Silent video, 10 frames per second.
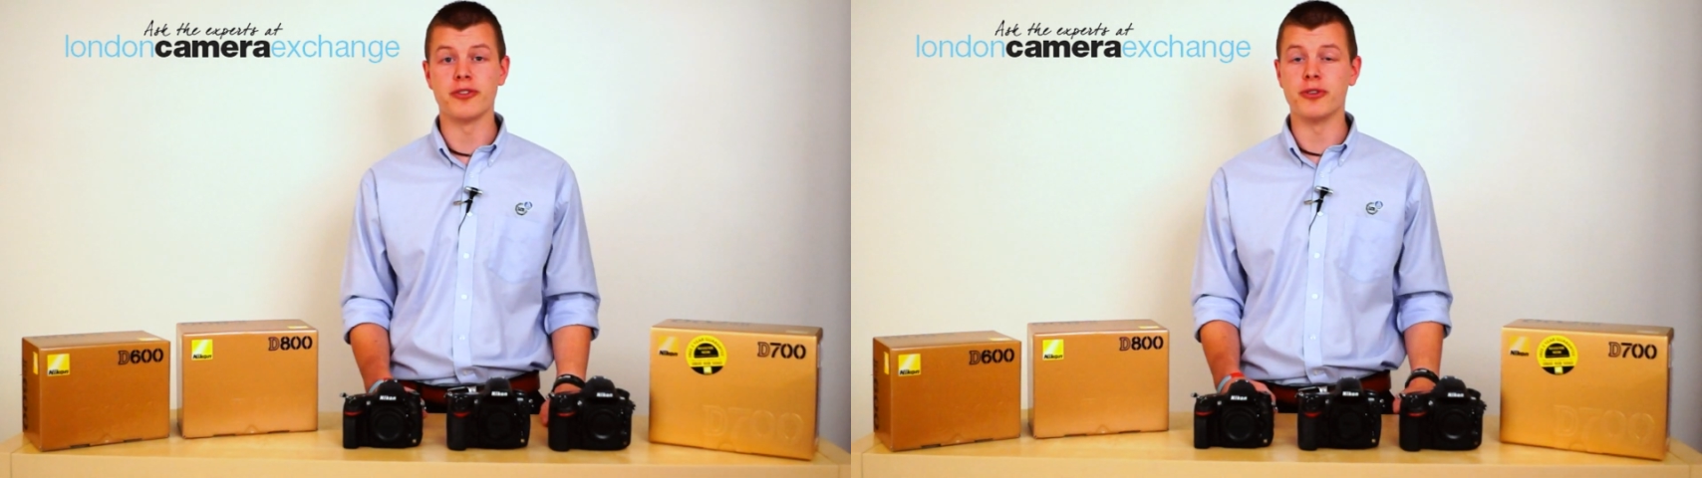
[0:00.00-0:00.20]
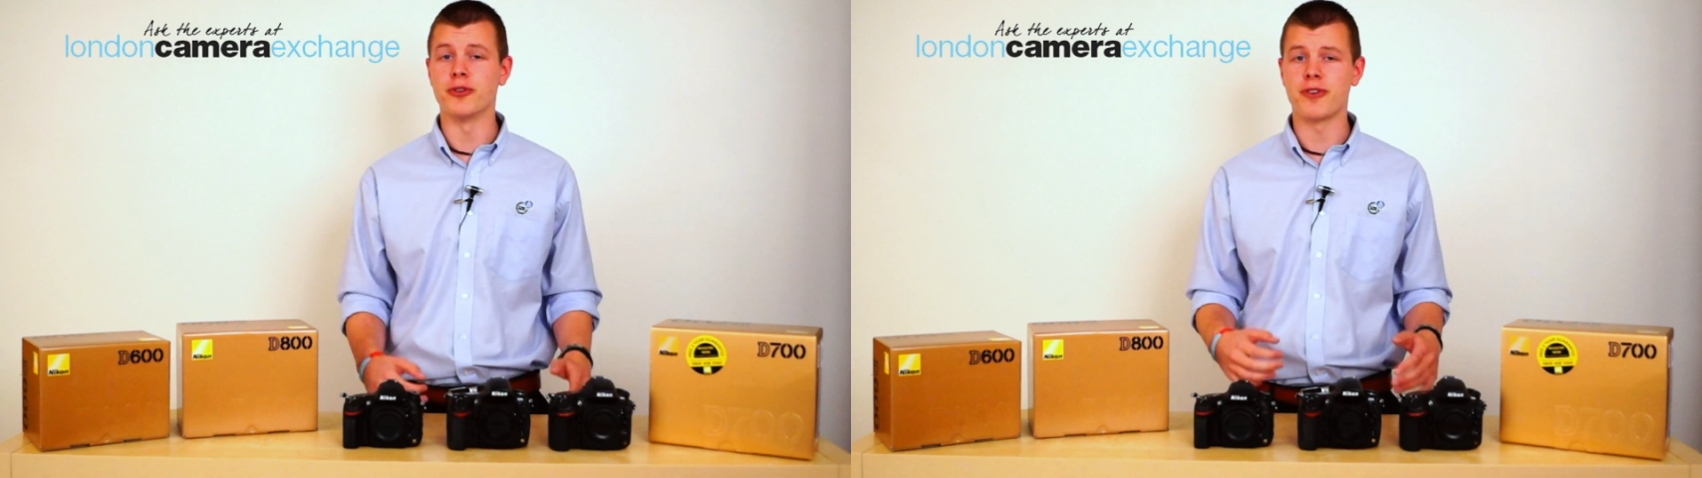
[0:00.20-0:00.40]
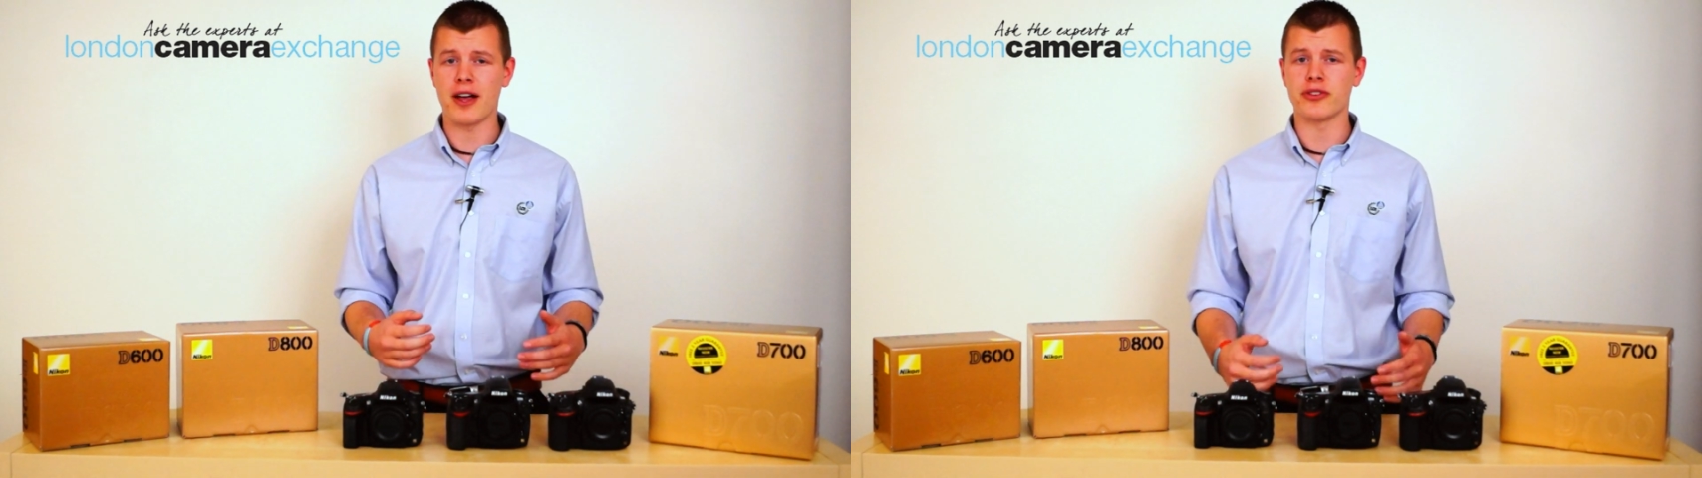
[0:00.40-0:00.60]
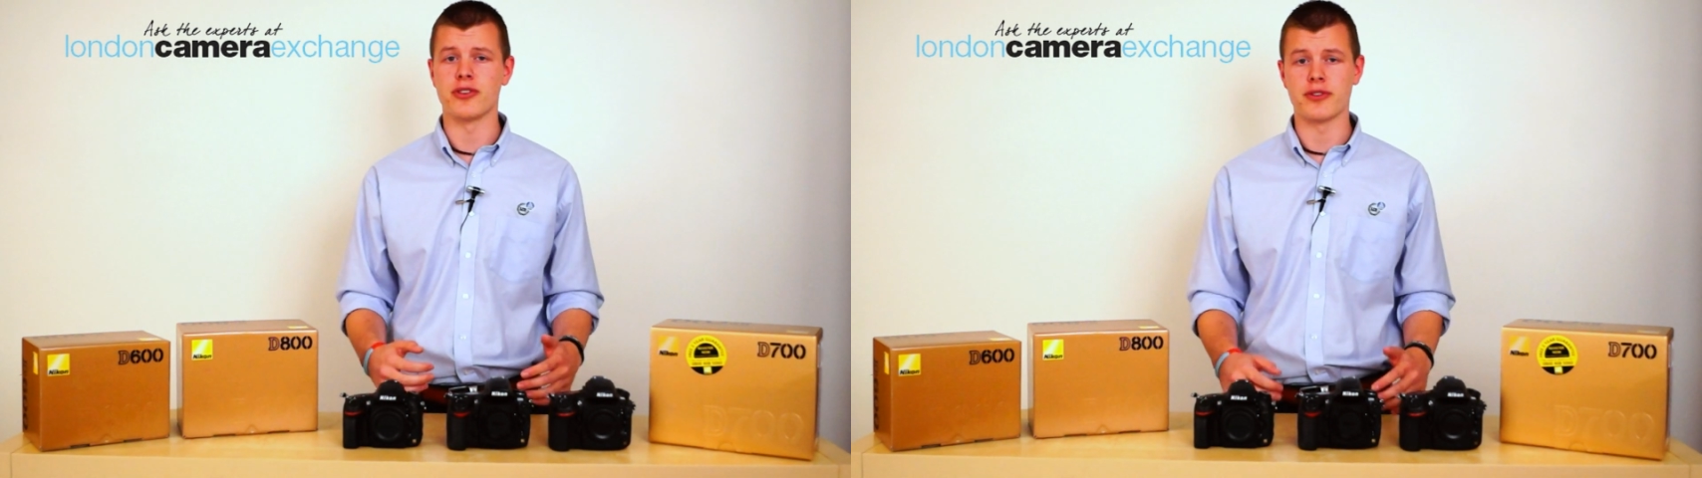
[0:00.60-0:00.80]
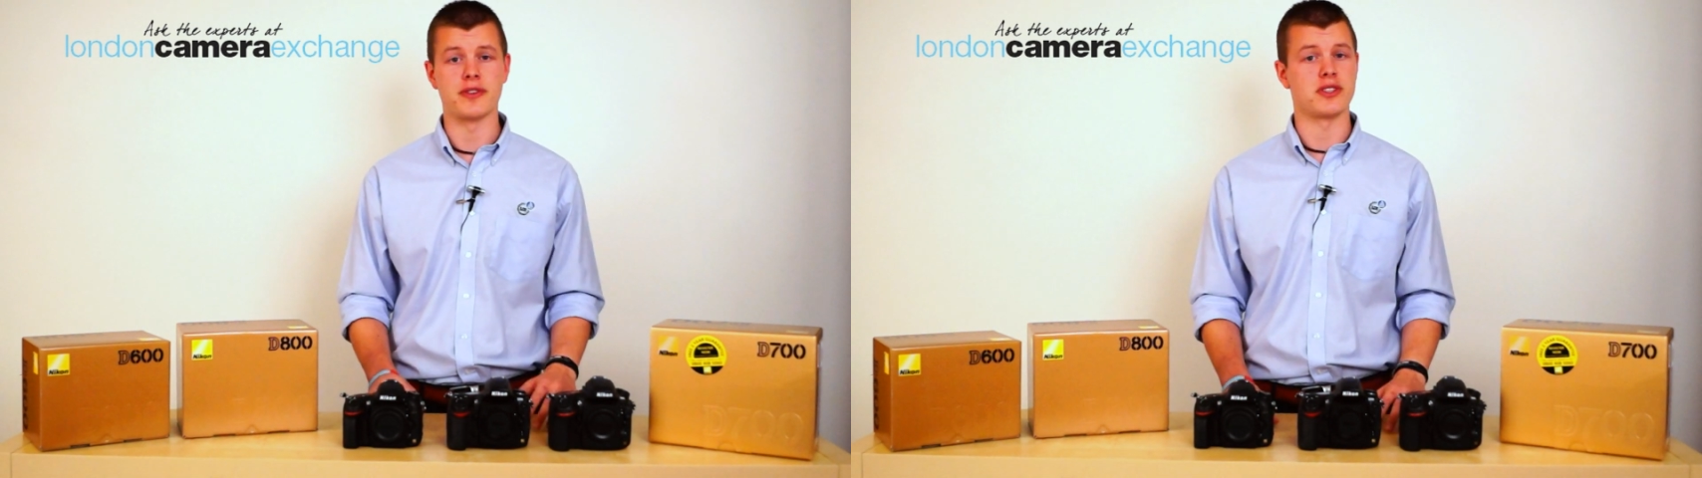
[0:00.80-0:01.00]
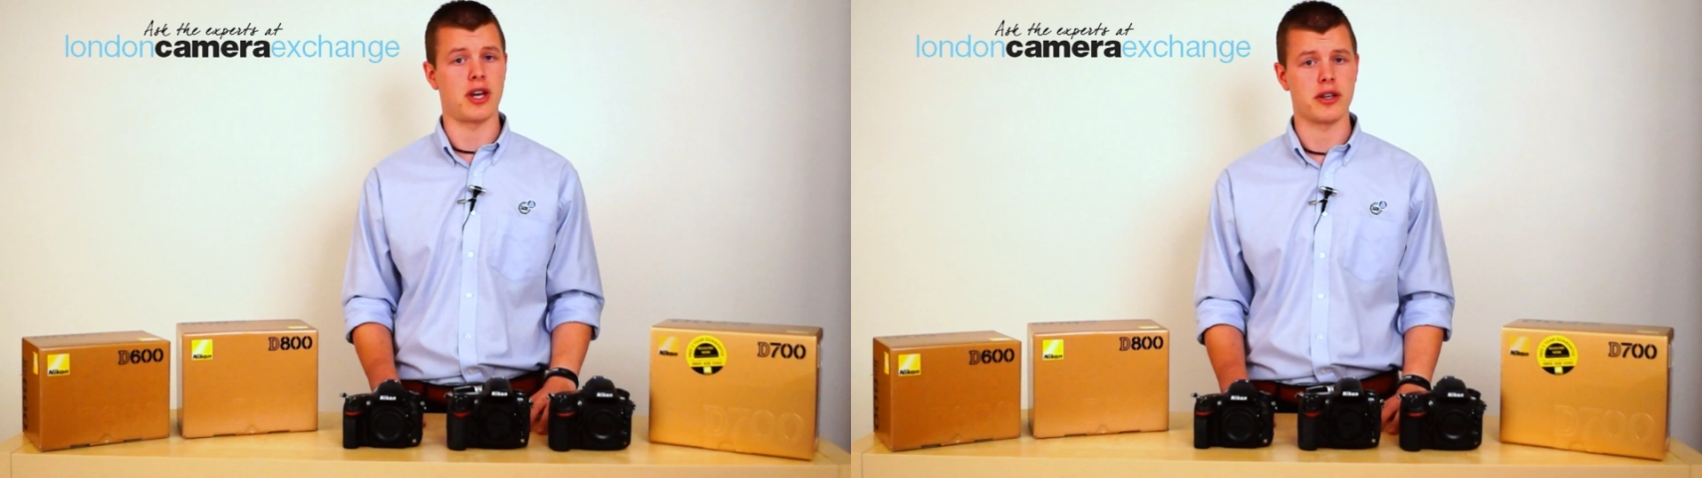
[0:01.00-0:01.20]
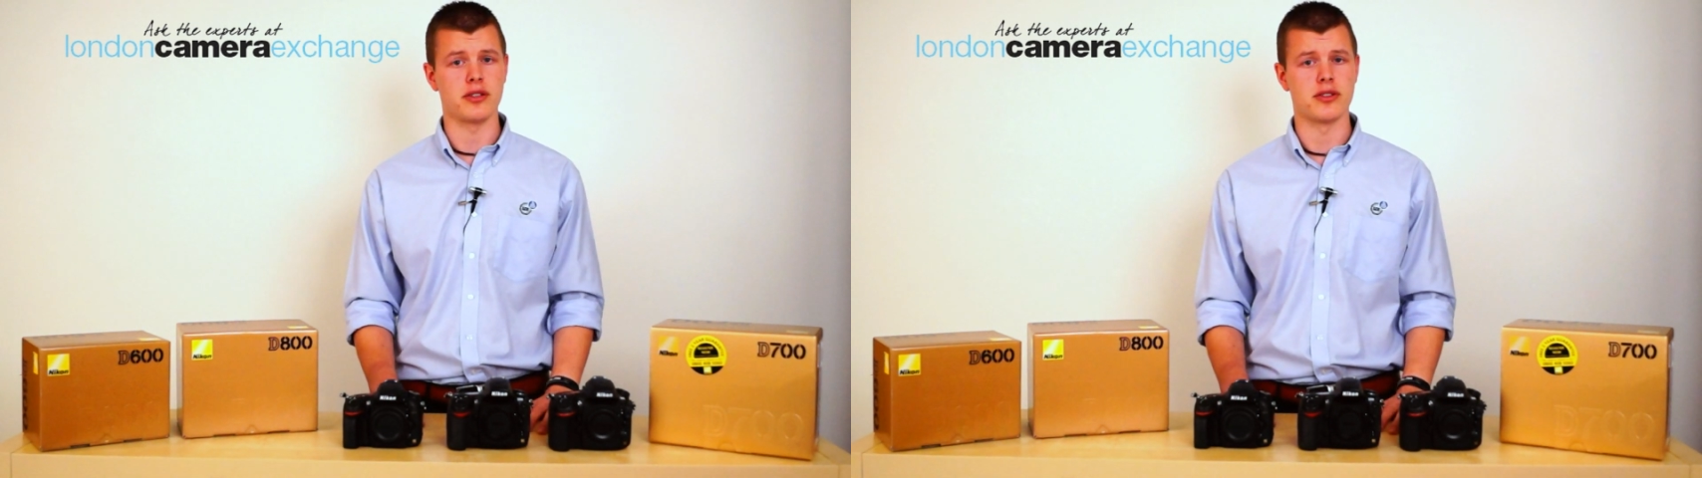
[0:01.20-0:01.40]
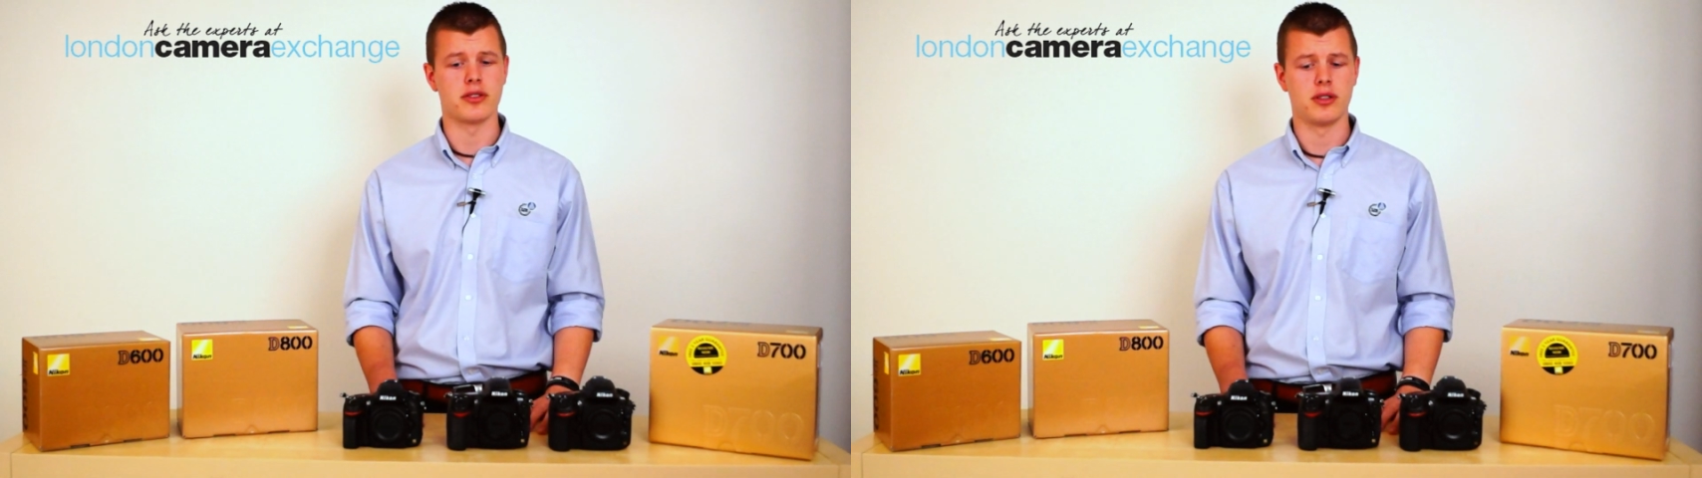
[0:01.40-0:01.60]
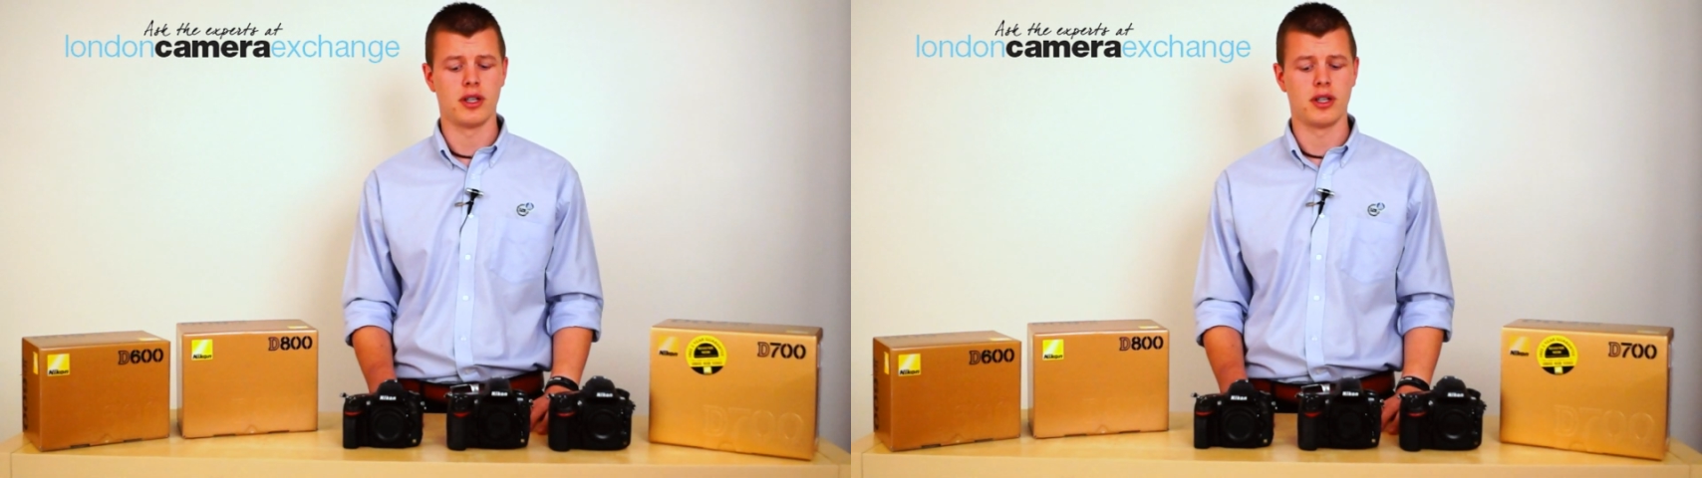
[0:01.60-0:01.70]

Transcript: 4 thousandths of a second.